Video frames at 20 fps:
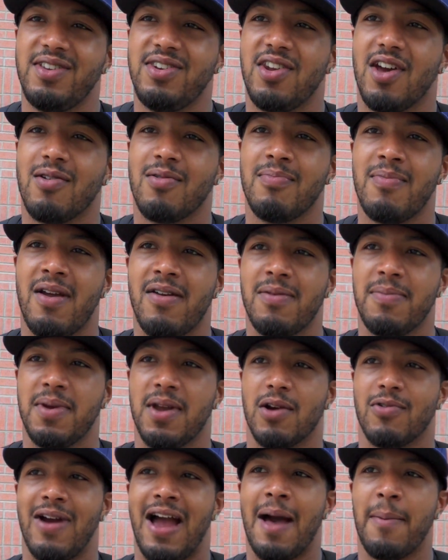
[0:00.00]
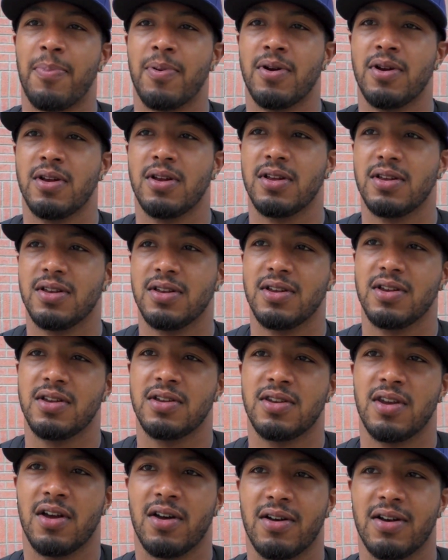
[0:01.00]
You know, maybe a rapper.
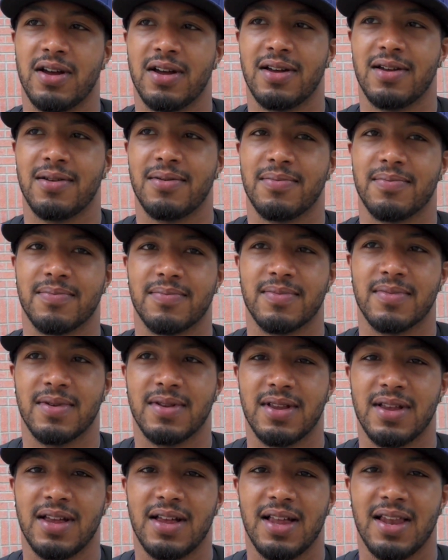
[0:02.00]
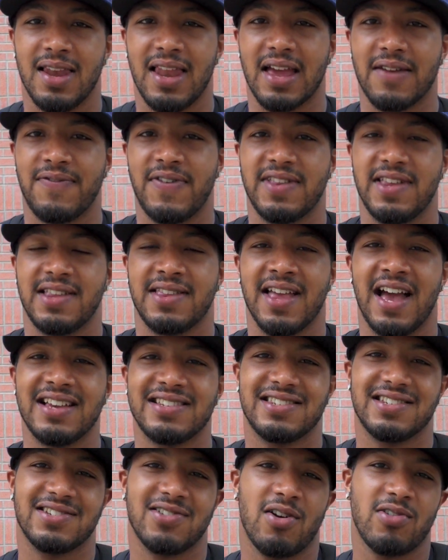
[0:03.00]
You know, um, like 50
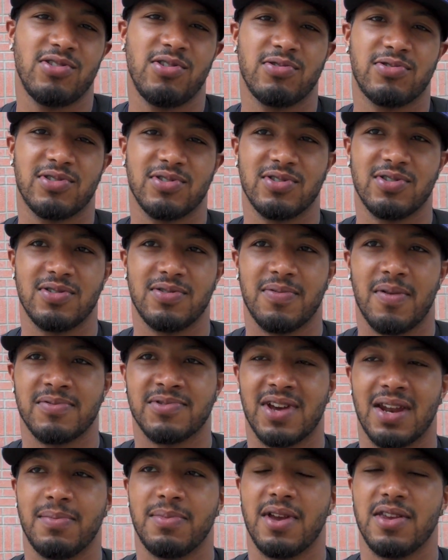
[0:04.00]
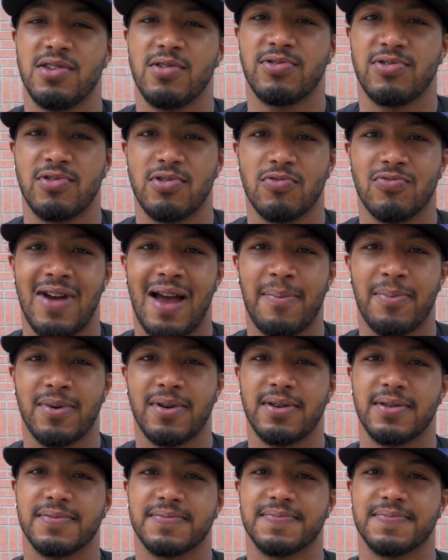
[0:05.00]
Tyson on YouTube. I'm trying to be a YouTube rapper.